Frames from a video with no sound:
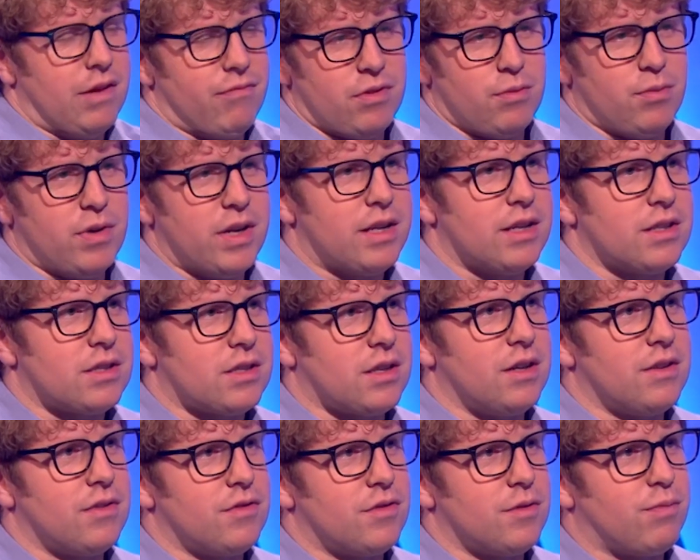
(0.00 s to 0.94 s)
every week it's
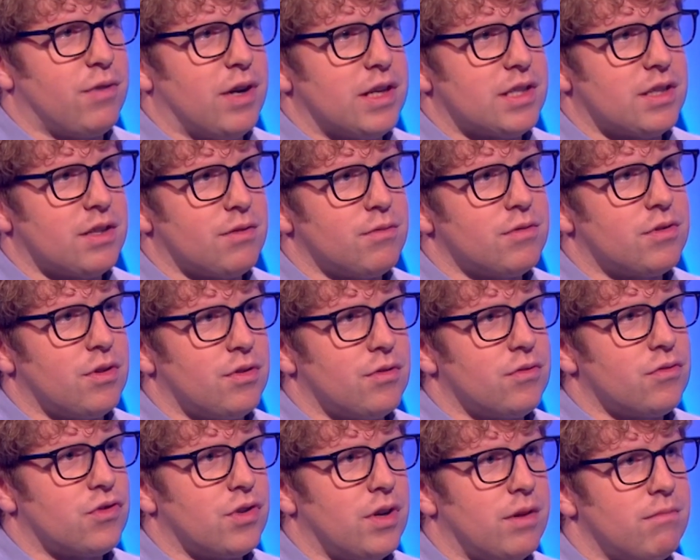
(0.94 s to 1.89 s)
kind of depressing with
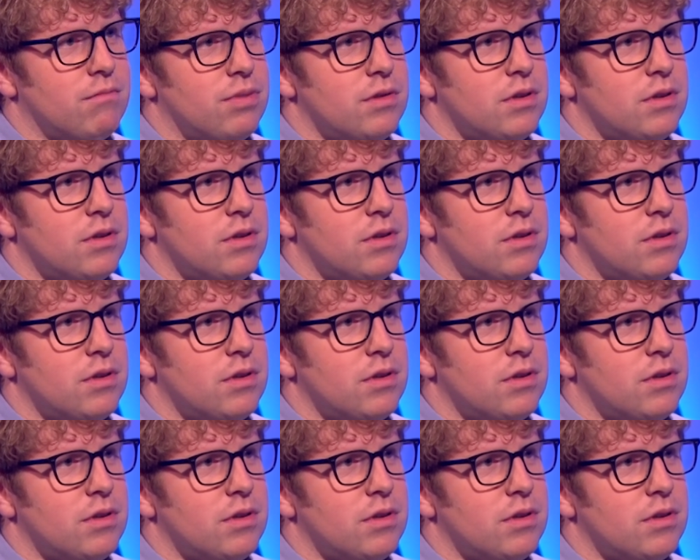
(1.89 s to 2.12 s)
Donald Trump.